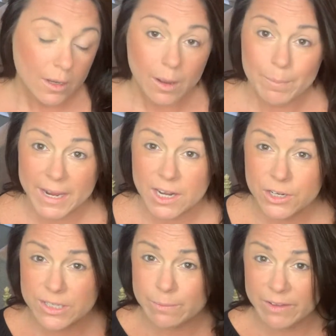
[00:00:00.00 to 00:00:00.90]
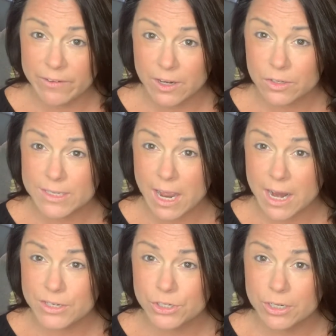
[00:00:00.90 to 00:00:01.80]
I'm big on using my fingers,
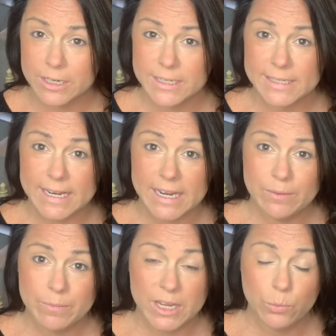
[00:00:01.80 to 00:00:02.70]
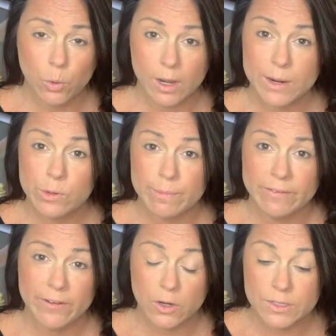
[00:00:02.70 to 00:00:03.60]
guys. You're gonna see me working with my
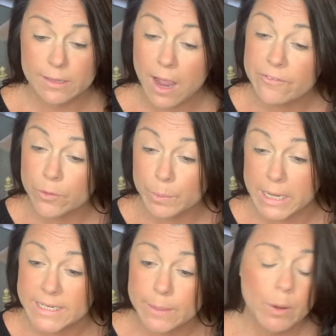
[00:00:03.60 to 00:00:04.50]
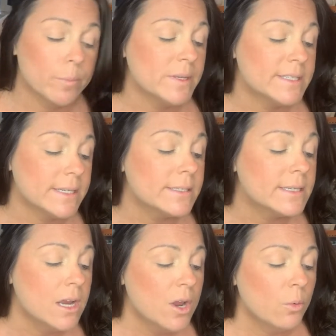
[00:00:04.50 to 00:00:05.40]
fingers a lot for blending purposes.
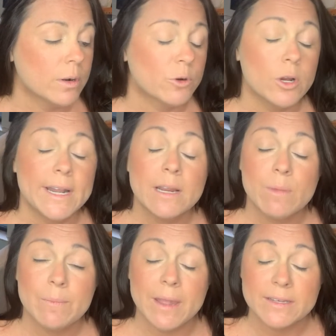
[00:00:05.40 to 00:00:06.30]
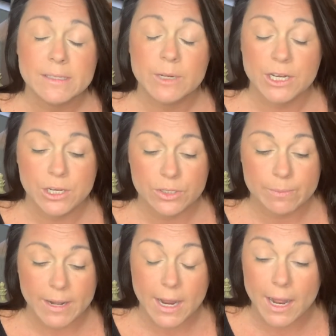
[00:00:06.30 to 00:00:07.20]
When I'm creating my base, I'm gonna use
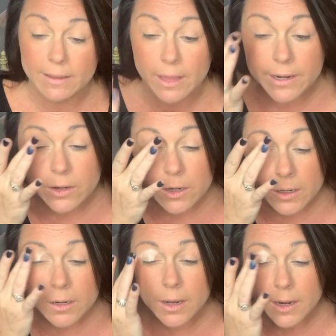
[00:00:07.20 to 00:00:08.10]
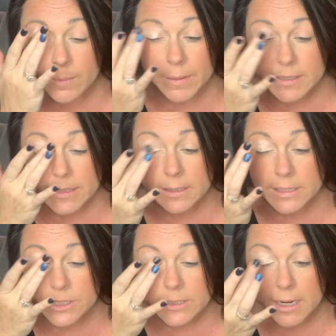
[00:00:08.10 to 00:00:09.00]
my highlighter, and I basically
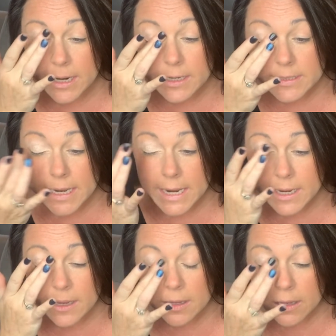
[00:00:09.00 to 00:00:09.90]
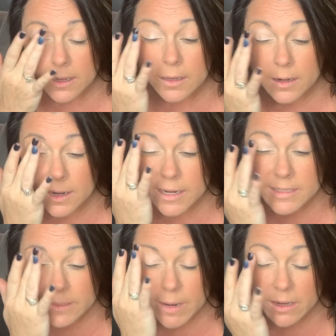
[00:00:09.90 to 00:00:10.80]
just kind of take a
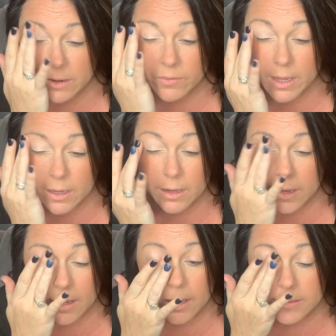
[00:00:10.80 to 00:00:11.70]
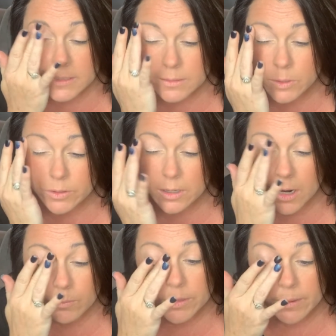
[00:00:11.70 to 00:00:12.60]
nice amount of it and smooth it
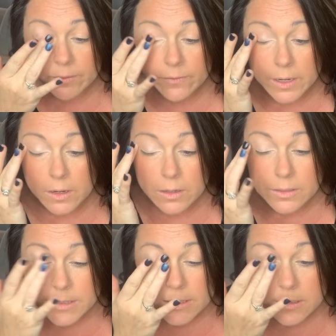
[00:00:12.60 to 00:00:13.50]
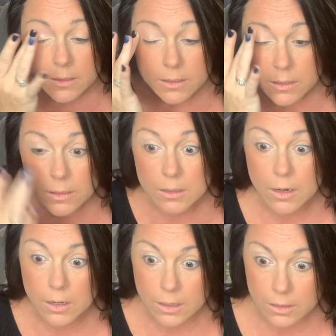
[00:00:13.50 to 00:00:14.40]
on with my fingers
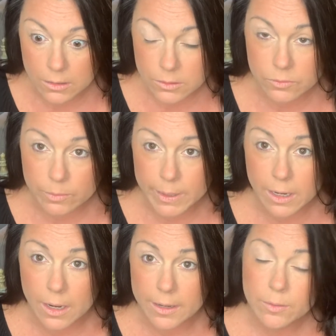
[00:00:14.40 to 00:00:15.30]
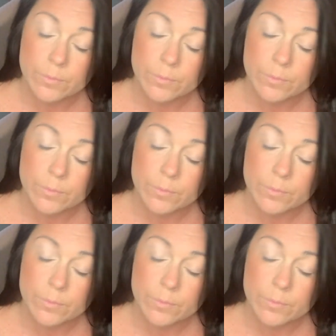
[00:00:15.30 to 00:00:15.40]
all over my eye.